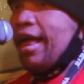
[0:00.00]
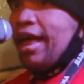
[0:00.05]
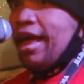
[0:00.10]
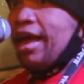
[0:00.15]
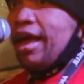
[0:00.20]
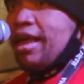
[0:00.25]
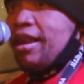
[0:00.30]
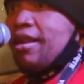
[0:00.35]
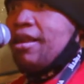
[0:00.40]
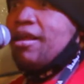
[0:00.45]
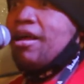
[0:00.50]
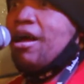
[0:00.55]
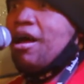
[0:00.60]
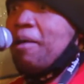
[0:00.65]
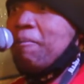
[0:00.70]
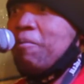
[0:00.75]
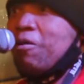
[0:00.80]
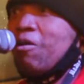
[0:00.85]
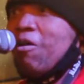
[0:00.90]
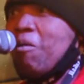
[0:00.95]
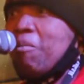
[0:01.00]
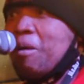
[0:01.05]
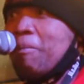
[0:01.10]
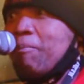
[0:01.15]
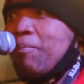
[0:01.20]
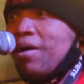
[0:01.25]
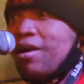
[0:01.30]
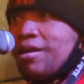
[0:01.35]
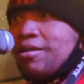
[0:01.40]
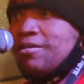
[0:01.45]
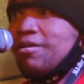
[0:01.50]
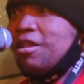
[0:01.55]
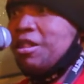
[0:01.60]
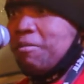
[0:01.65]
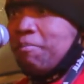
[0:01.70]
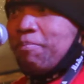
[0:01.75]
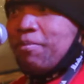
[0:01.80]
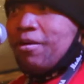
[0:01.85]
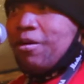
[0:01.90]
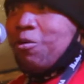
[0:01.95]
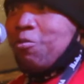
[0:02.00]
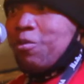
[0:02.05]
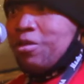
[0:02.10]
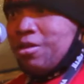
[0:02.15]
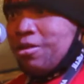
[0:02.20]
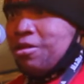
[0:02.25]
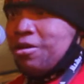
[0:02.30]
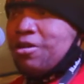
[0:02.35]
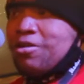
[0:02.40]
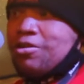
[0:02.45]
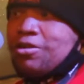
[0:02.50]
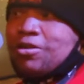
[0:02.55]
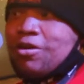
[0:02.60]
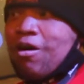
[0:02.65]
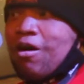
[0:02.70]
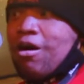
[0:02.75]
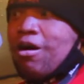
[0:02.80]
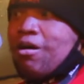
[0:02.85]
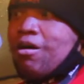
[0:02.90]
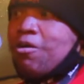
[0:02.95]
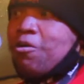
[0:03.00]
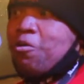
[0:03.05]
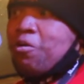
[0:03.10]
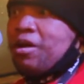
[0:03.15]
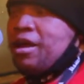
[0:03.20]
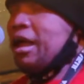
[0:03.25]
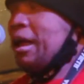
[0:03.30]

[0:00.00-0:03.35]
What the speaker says: And I put all my buddies on the bill, whether they're ska or